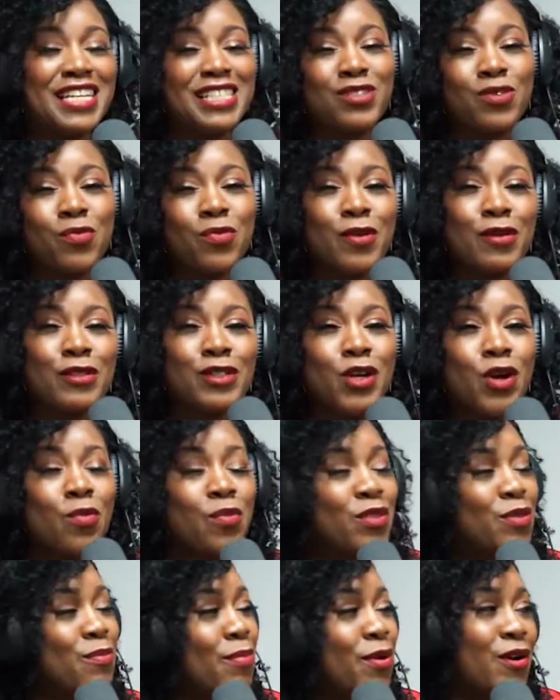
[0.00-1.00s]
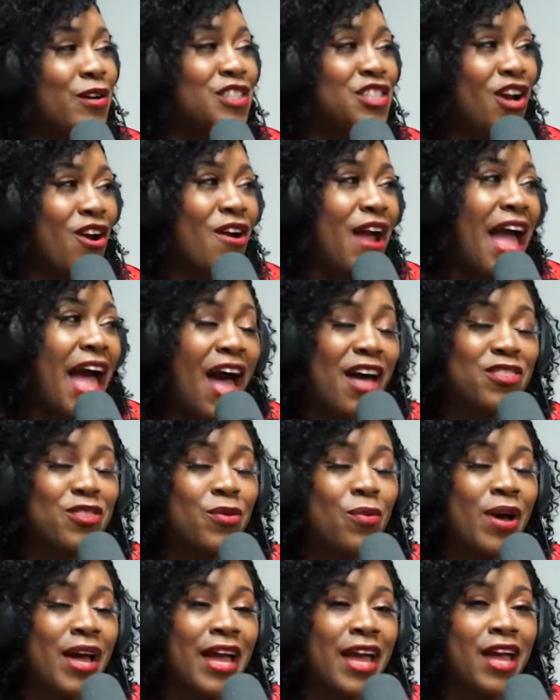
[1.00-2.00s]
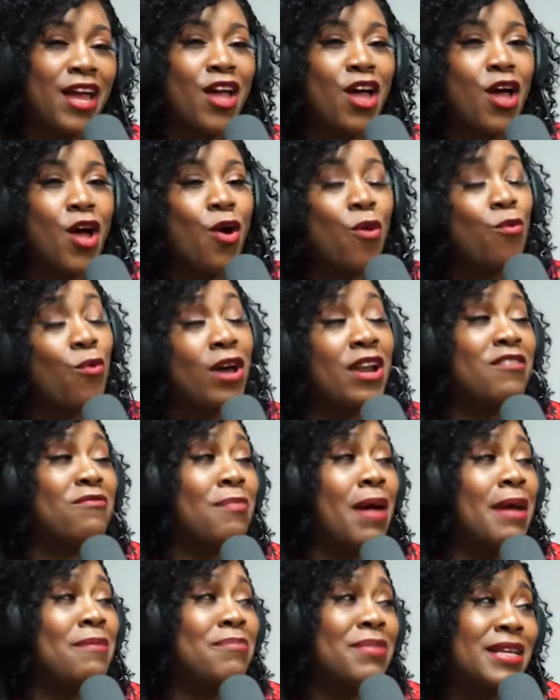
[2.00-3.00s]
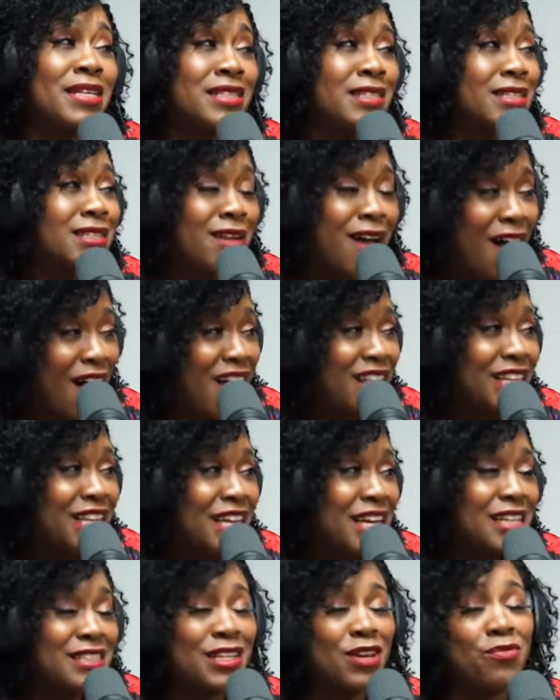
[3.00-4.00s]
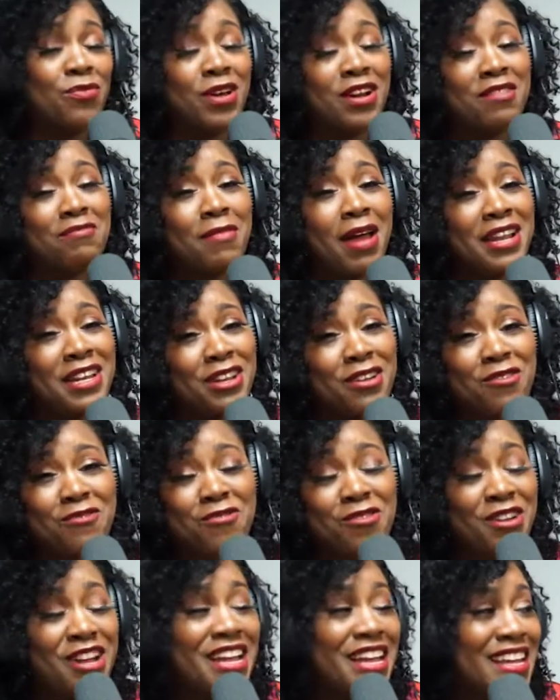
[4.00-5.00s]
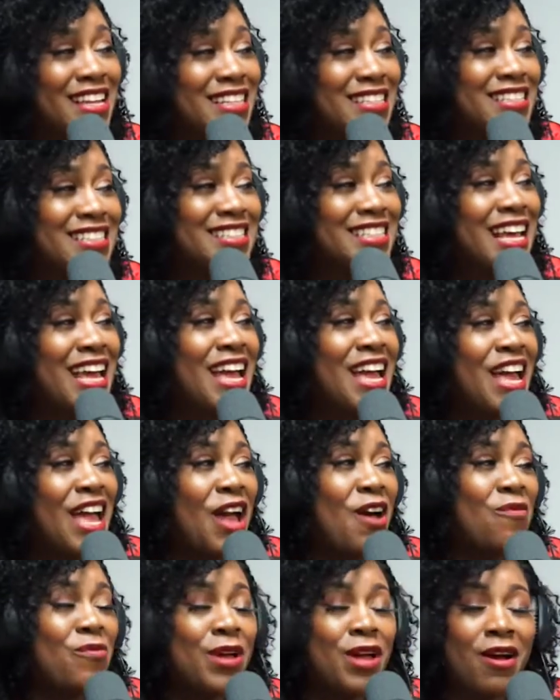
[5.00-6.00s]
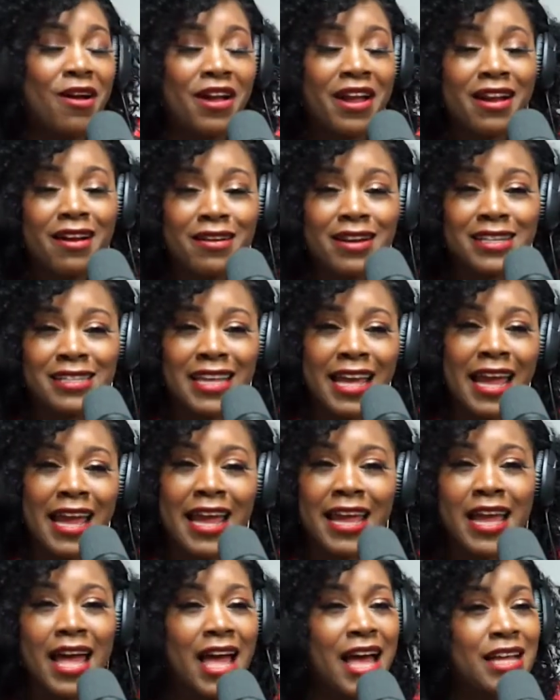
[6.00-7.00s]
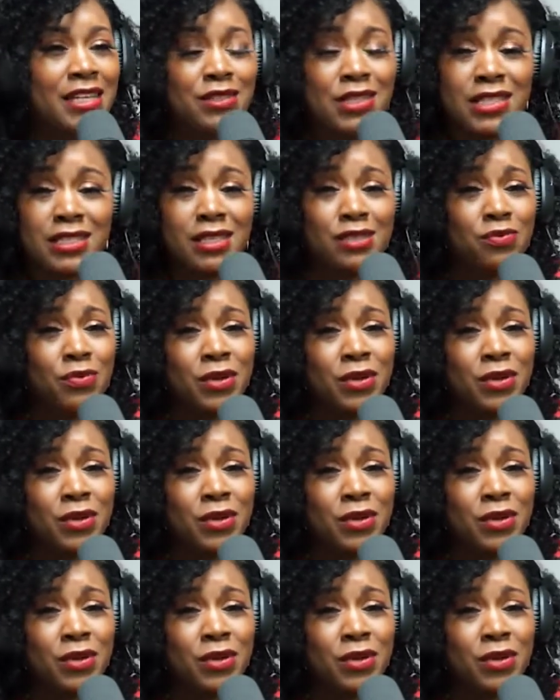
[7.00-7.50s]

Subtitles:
a realtor with Berkshire Hathaway, one of my business colleagues and one of my dear friends. And we are here today. This is real